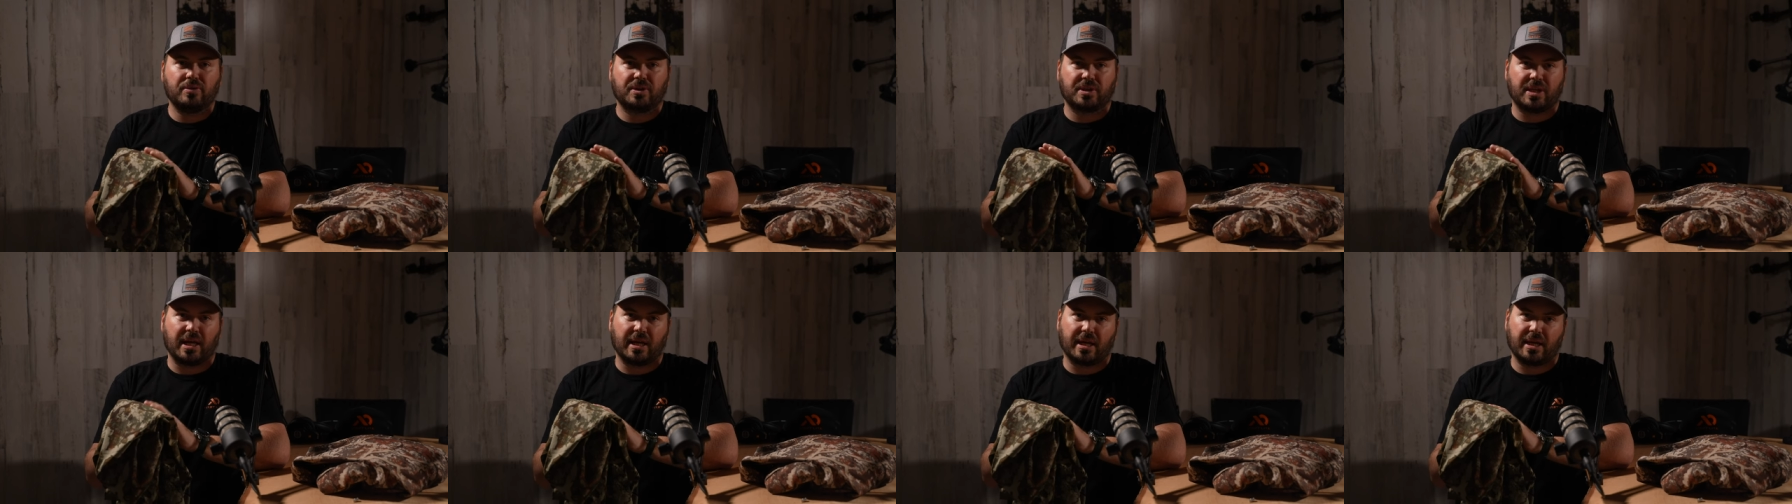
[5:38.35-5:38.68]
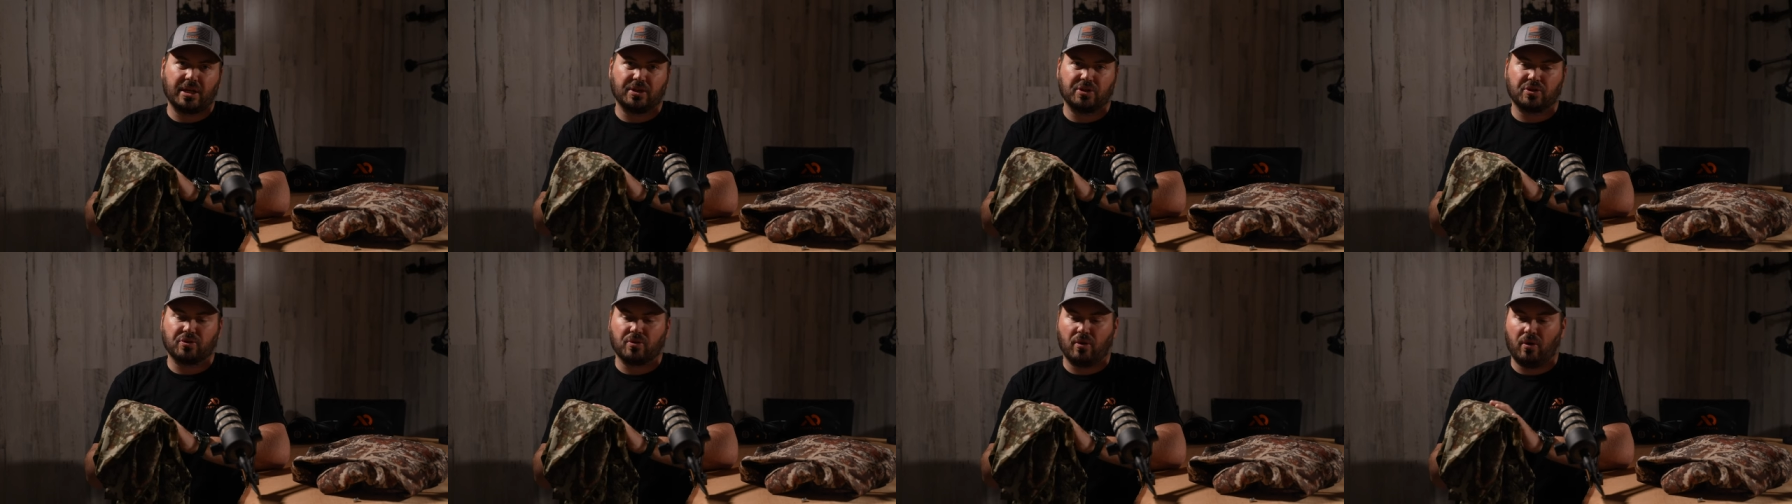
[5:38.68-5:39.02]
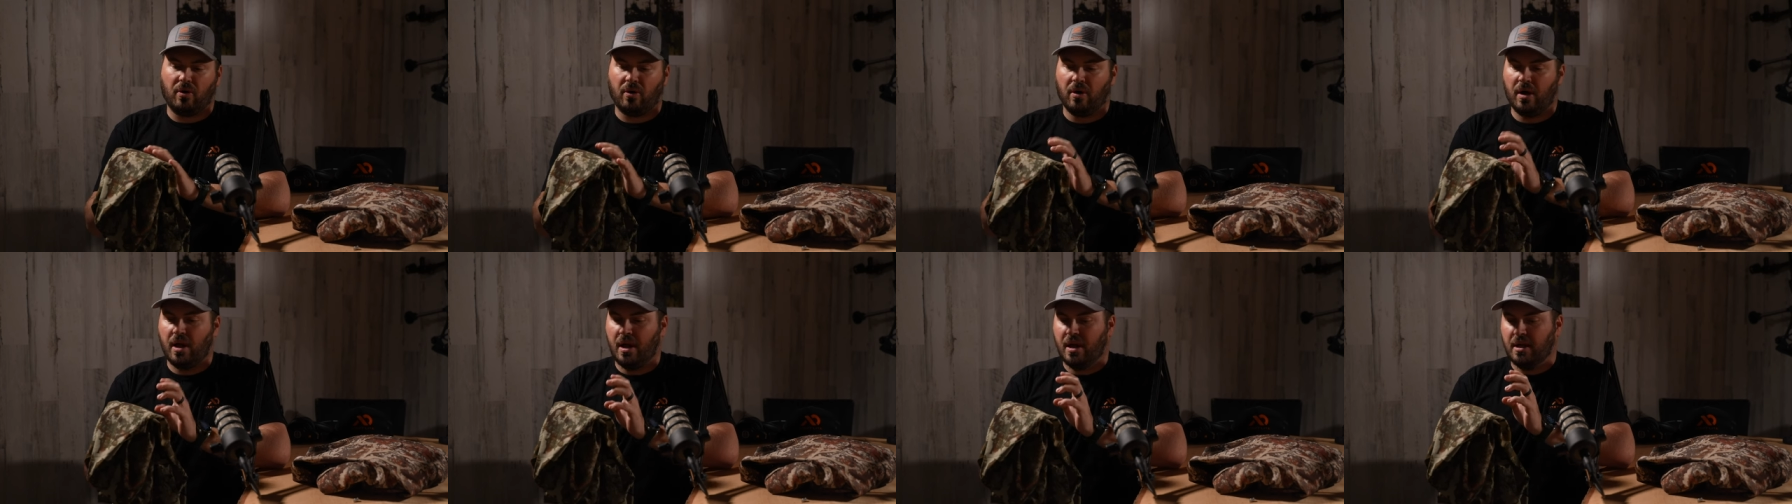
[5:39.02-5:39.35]
scent
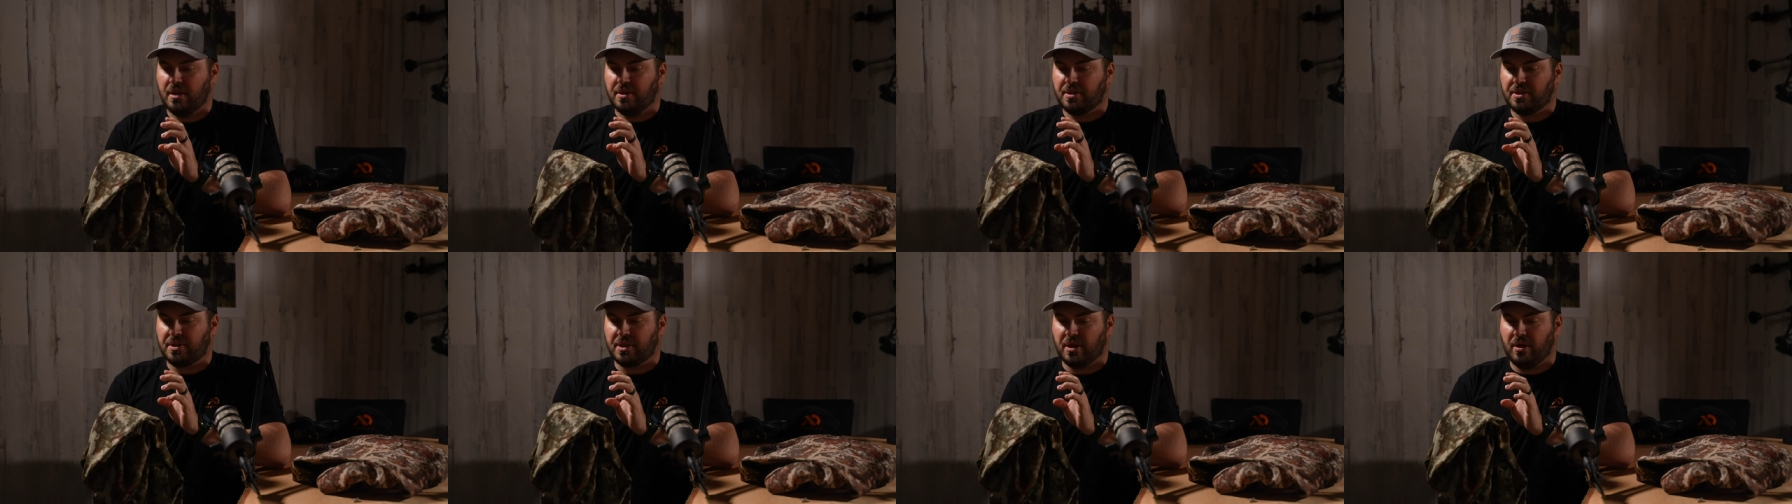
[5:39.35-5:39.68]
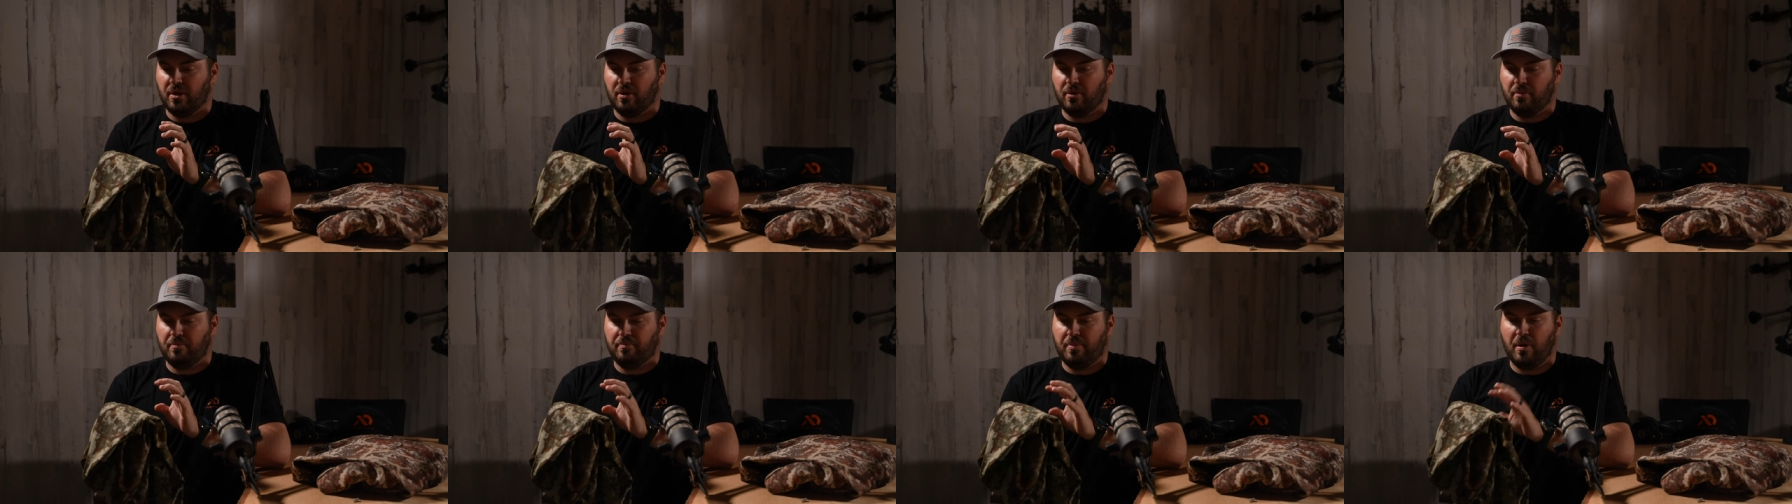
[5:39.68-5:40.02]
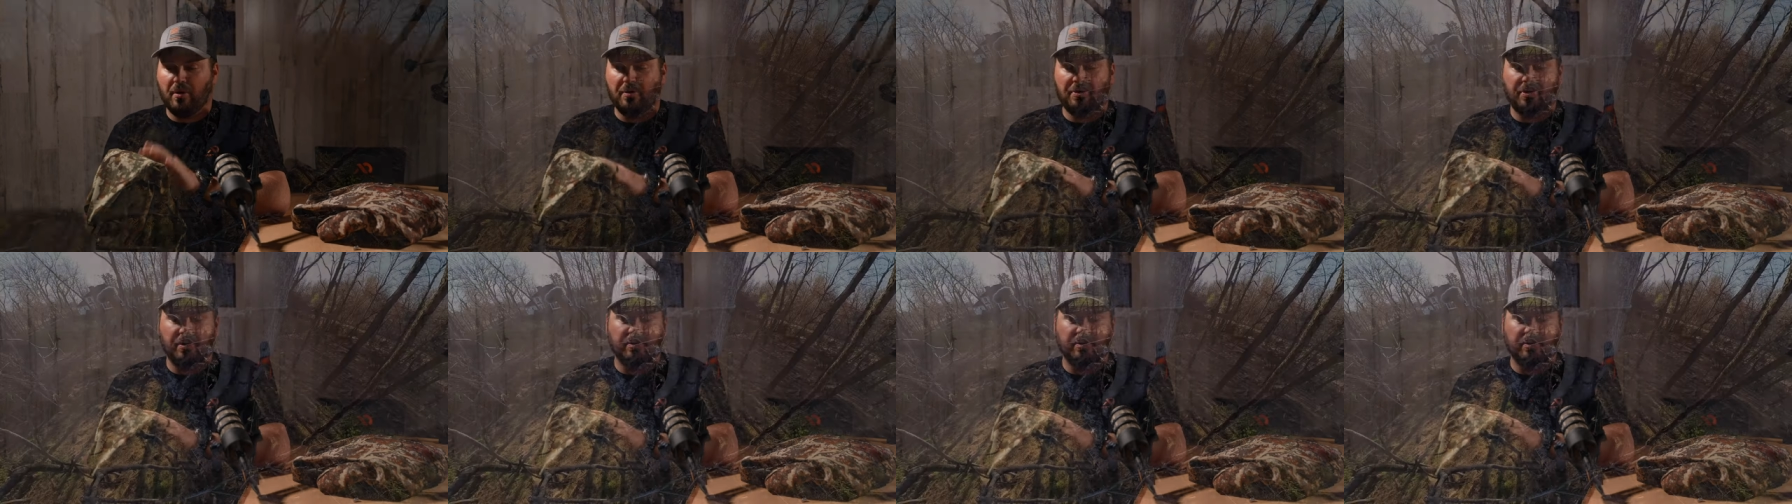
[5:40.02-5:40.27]
control. So both